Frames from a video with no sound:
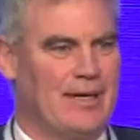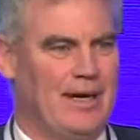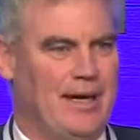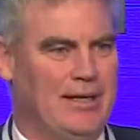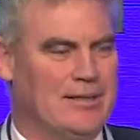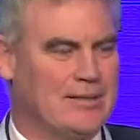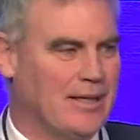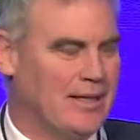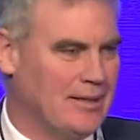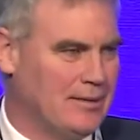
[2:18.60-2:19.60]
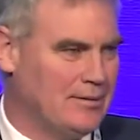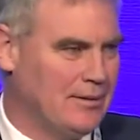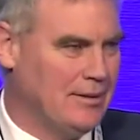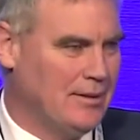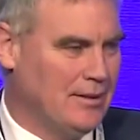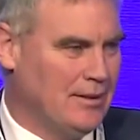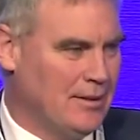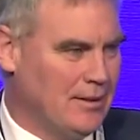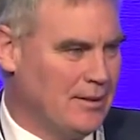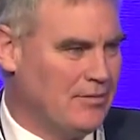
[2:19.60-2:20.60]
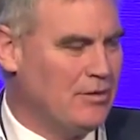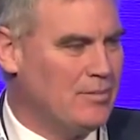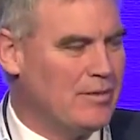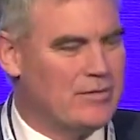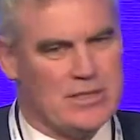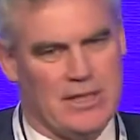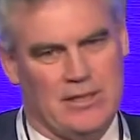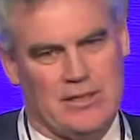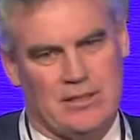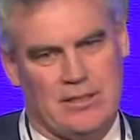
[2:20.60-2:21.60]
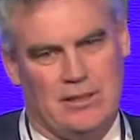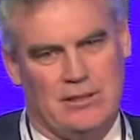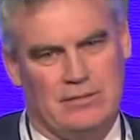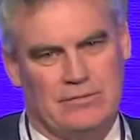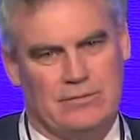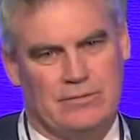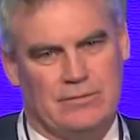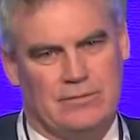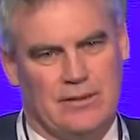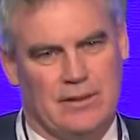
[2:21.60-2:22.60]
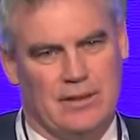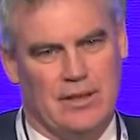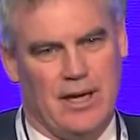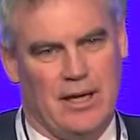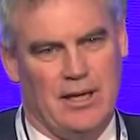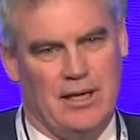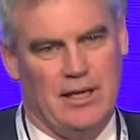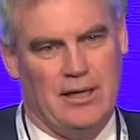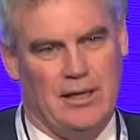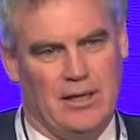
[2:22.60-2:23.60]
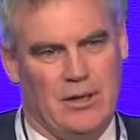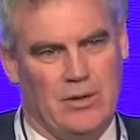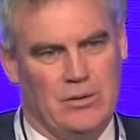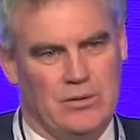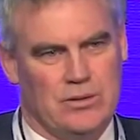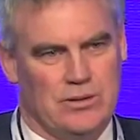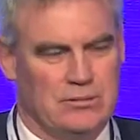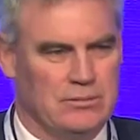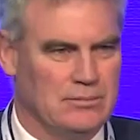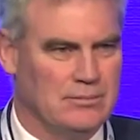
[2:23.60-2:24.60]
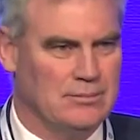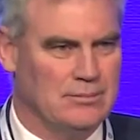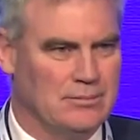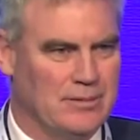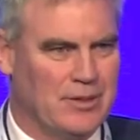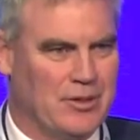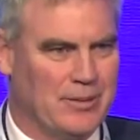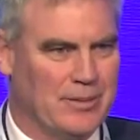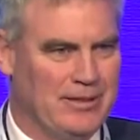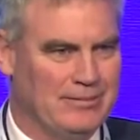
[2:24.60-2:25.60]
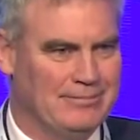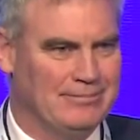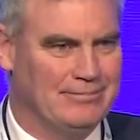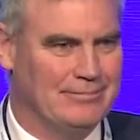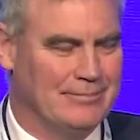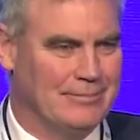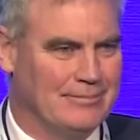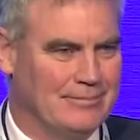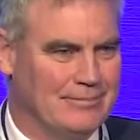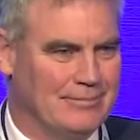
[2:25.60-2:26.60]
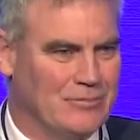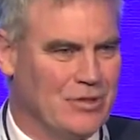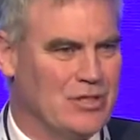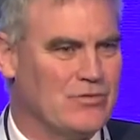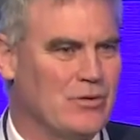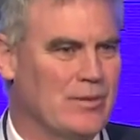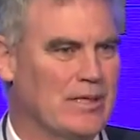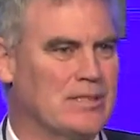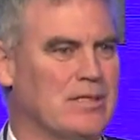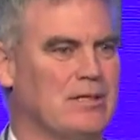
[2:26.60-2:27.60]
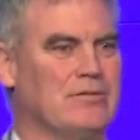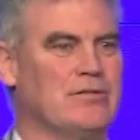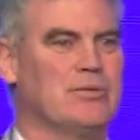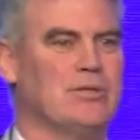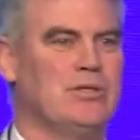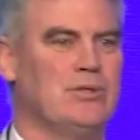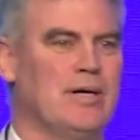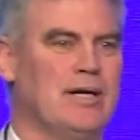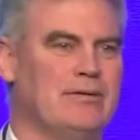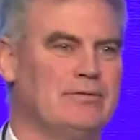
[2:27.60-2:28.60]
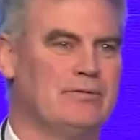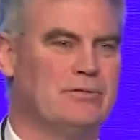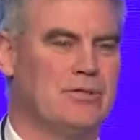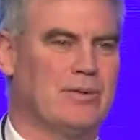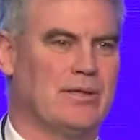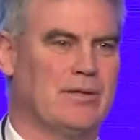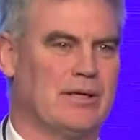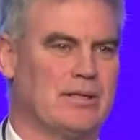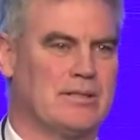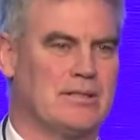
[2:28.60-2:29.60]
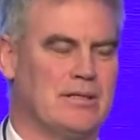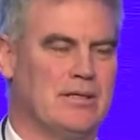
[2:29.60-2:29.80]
and uh, give you a bit of a sense of a old economy transforming itself into a new way of doing things.